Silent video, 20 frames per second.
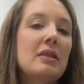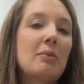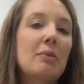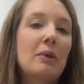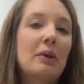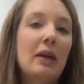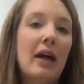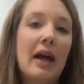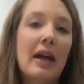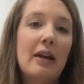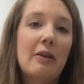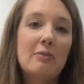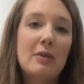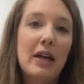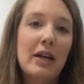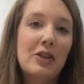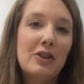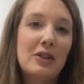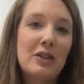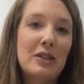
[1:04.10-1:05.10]
simple
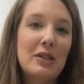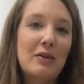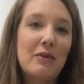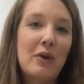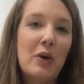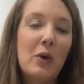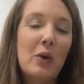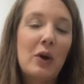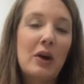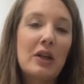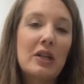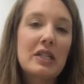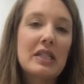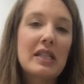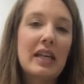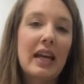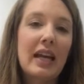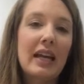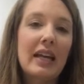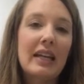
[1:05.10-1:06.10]
adaptations, of course,
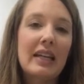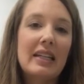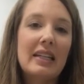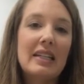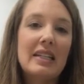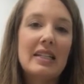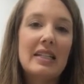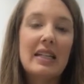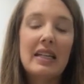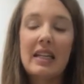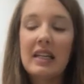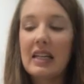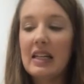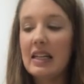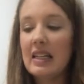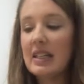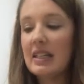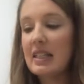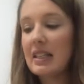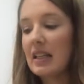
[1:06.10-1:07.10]
and it
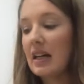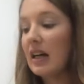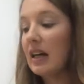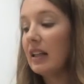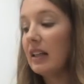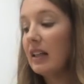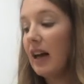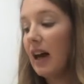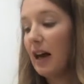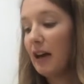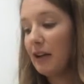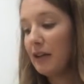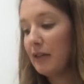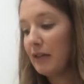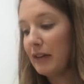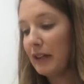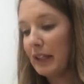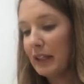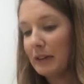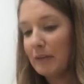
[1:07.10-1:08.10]
is a lot of
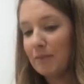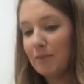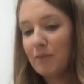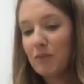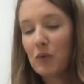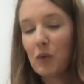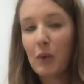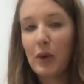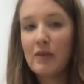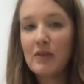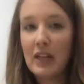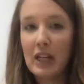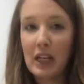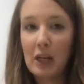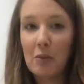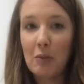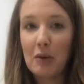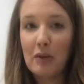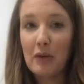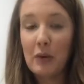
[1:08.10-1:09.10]
fun. We've done
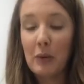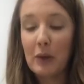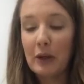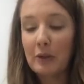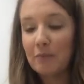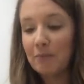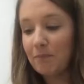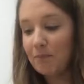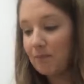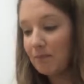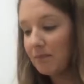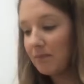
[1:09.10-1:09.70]
it before.